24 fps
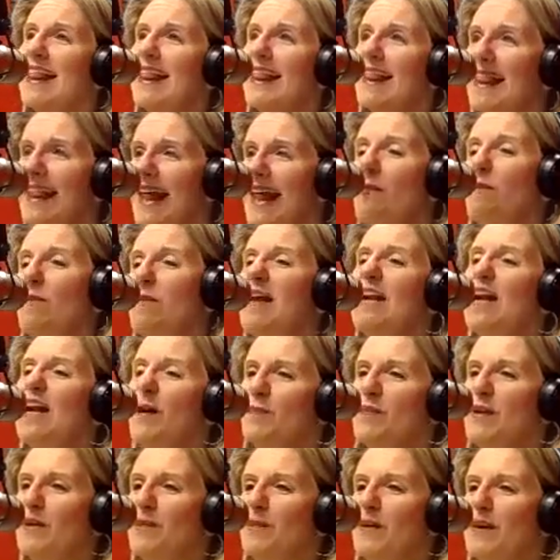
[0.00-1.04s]
that may not
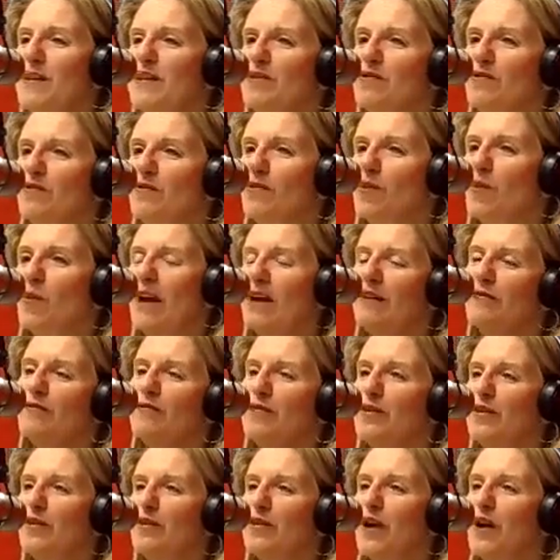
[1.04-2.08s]
be the best way for
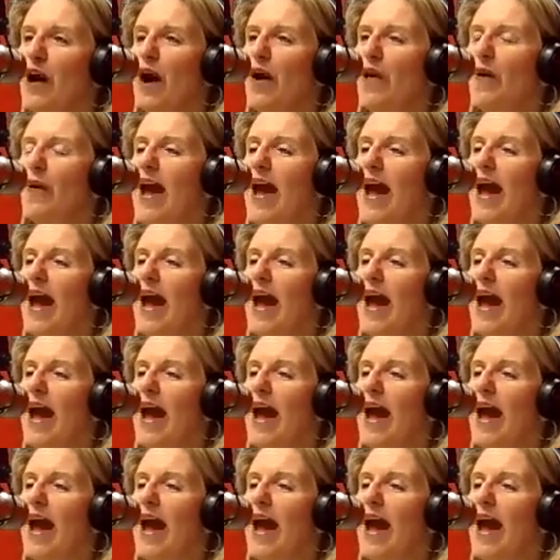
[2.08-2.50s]
you to go.